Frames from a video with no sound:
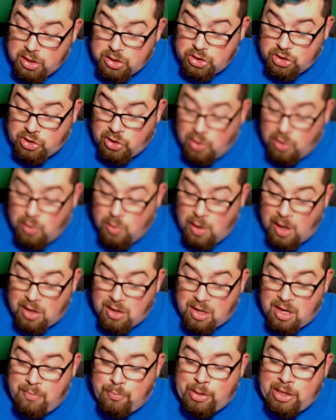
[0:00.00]
So
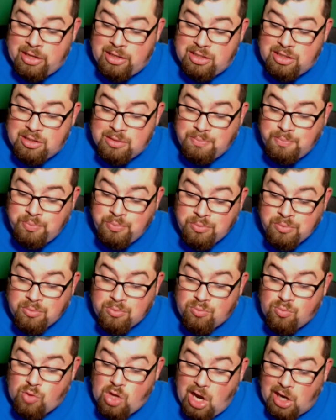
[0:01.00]
arepas
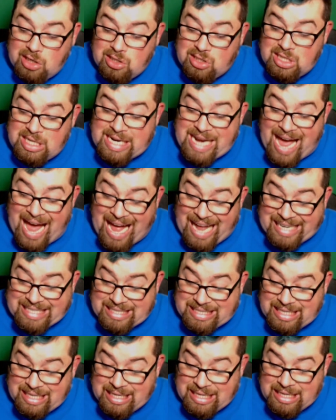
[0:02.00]
are
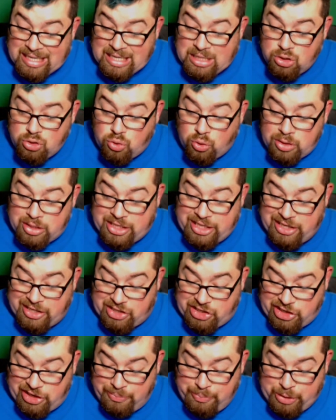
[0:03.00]
not tortilla
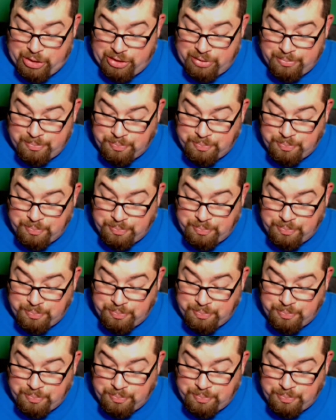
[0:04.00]
chips.